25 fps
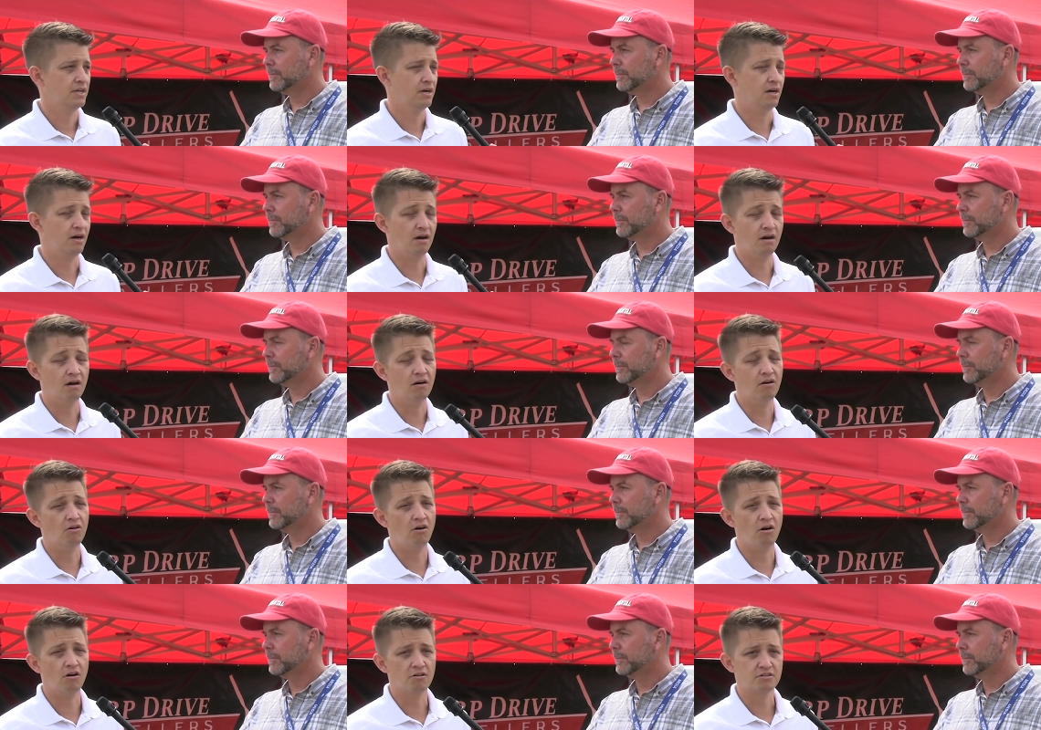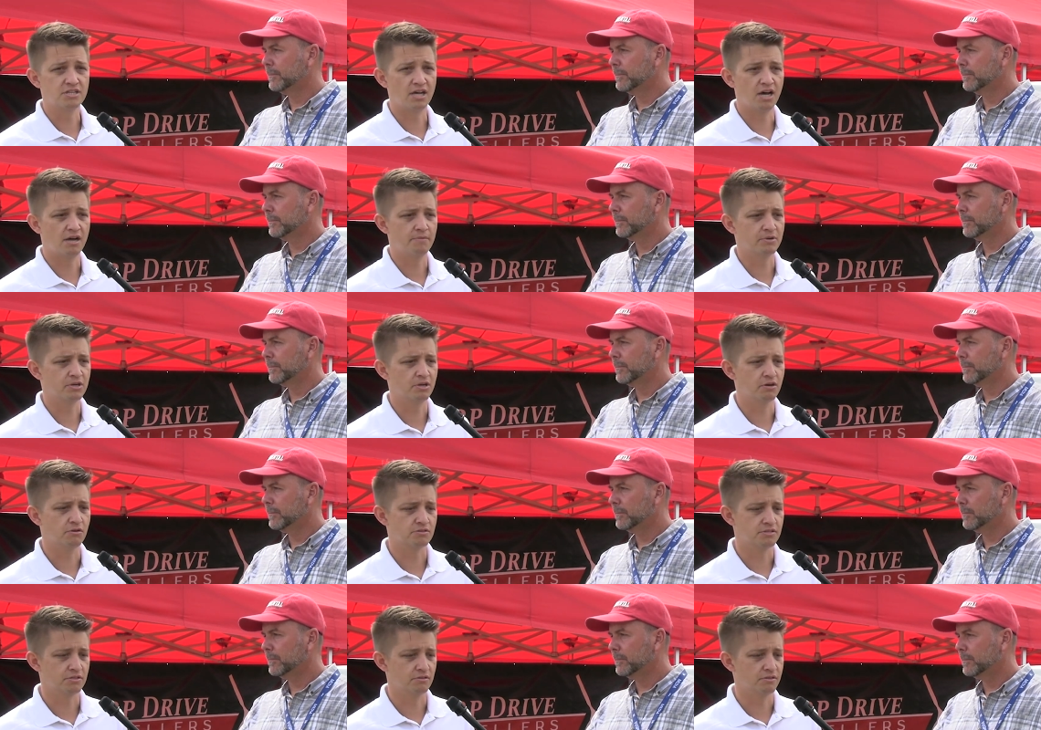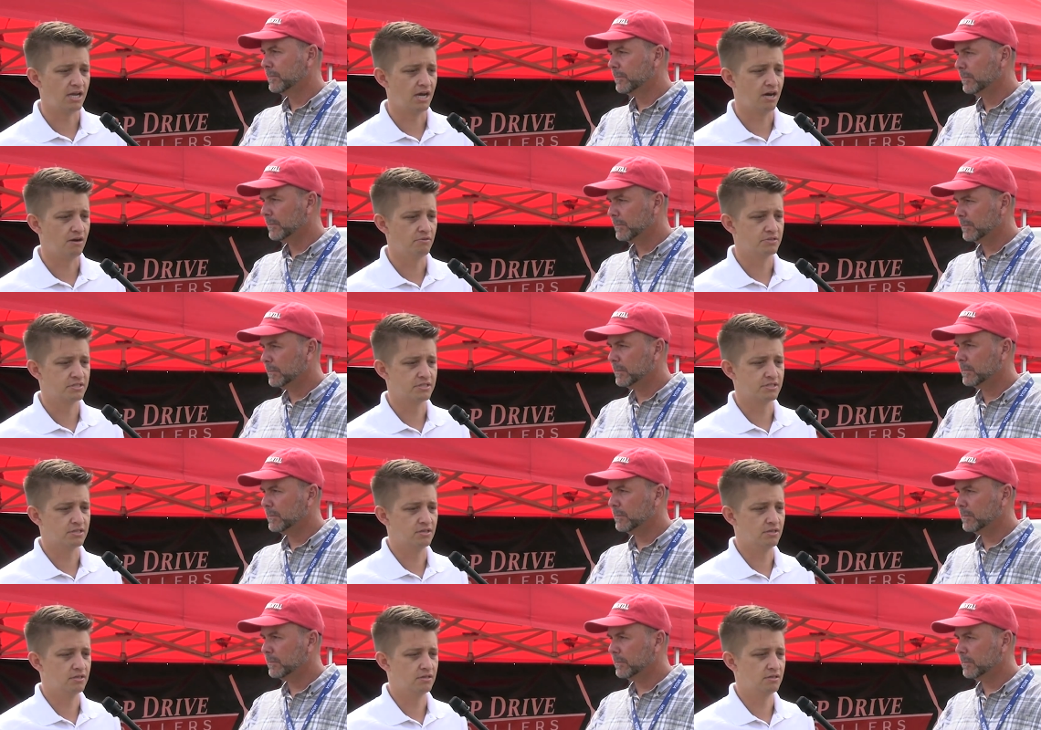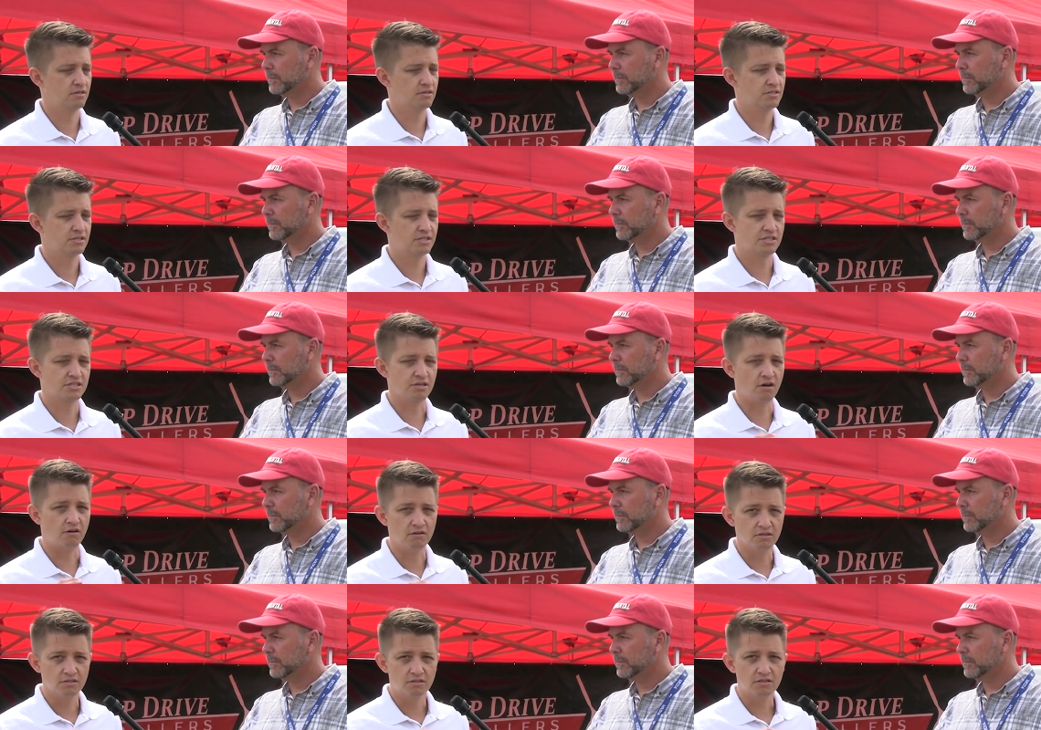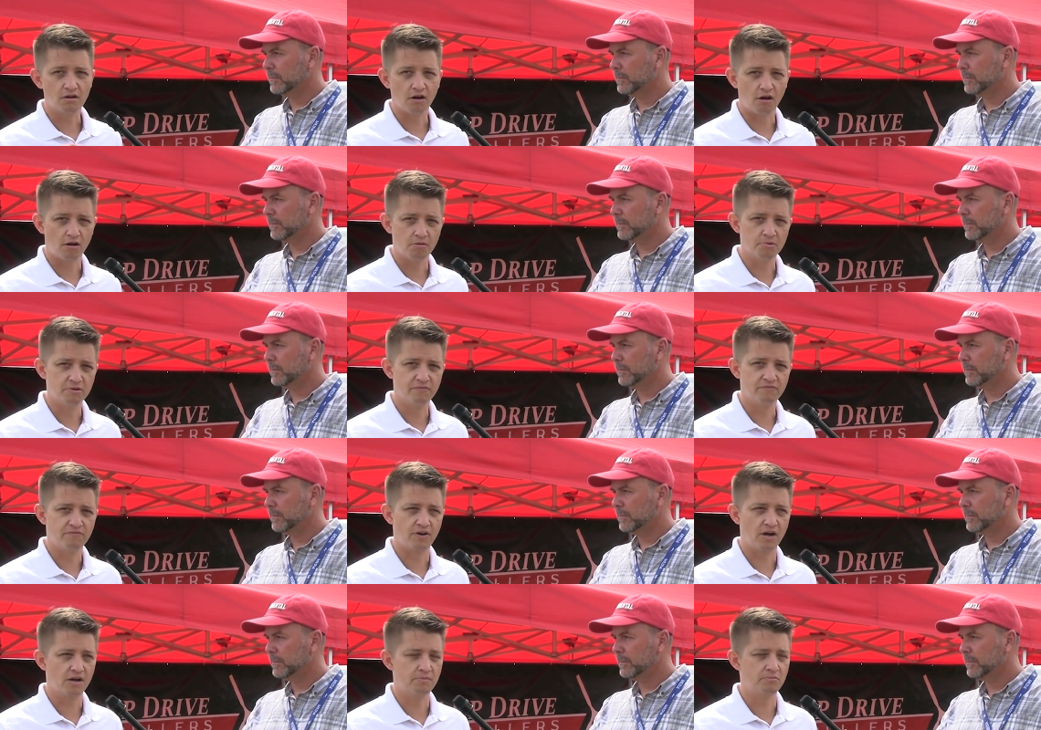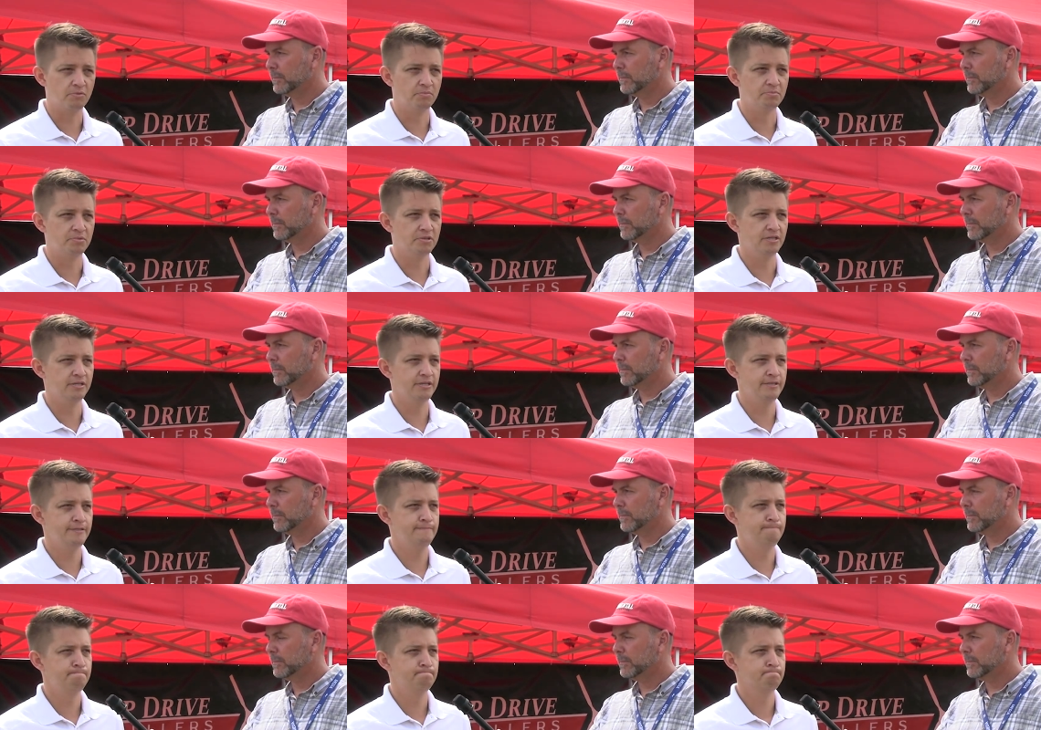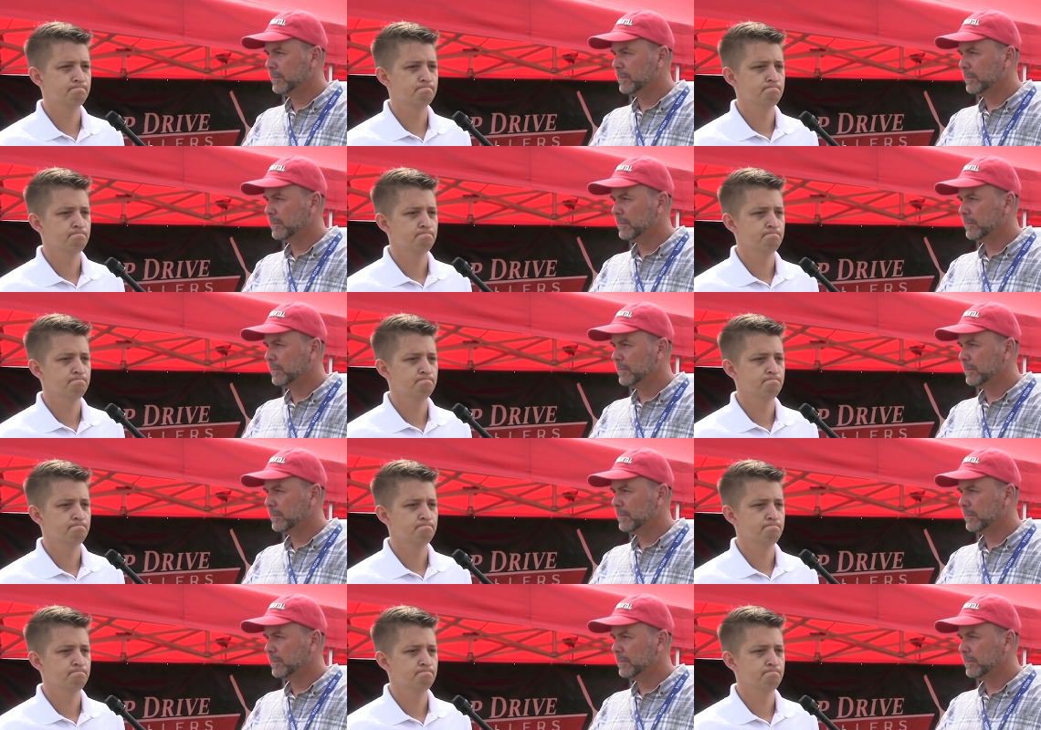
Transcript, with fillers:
Speaker 1: a long time ago. So now it's a solid carbon fiber blade.